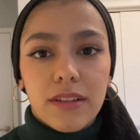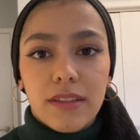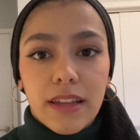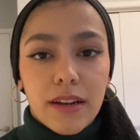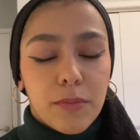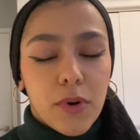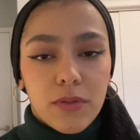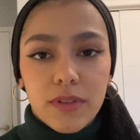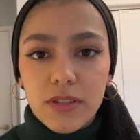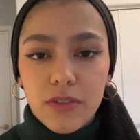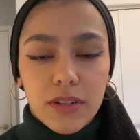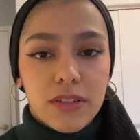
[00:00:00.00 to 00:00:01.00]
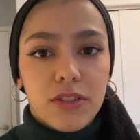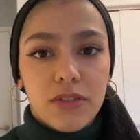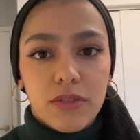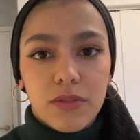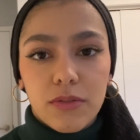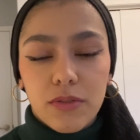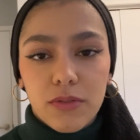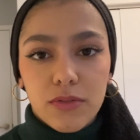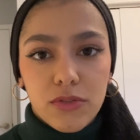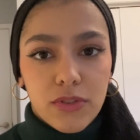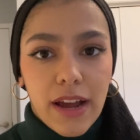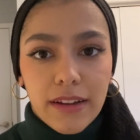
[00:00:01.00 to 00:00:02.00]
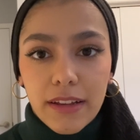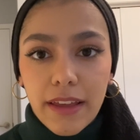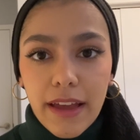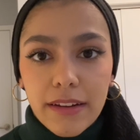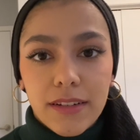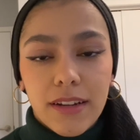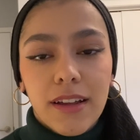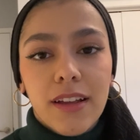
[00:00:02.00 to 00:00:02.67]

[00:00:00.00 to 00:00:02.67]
then I'm always going to track again.